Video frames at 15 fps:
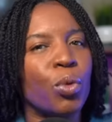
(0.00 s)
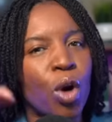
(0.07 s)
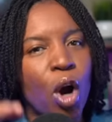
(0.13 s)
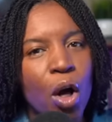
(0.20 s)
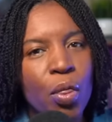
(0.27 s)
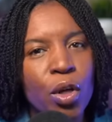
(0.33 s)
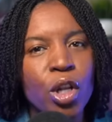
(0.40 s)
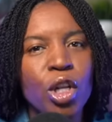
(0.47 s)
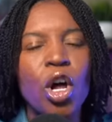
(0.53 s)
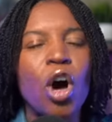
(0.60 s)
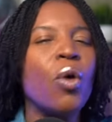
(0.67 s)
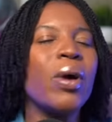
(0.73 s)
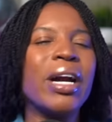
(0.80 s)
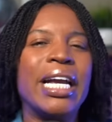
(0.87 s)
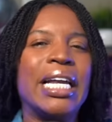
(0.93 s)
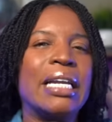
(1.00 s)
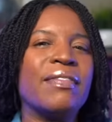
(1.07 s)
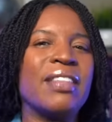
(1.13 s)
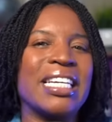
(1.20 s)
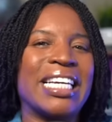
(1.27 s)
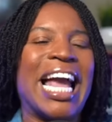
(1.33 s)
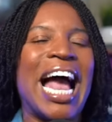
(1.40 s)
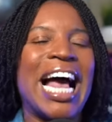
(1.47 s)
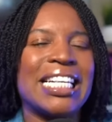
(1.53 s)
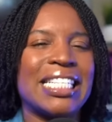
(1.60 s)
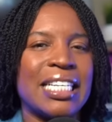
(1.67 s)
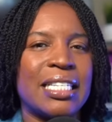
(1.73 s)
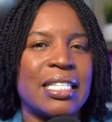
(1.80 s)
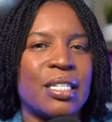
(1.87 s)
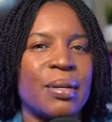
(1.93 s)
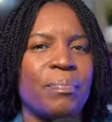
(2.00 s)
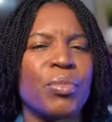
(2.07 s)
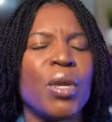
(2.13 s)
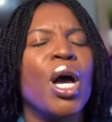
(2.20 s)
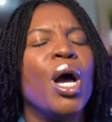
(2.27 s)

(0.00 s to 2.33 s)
were on the lower end of the caste system.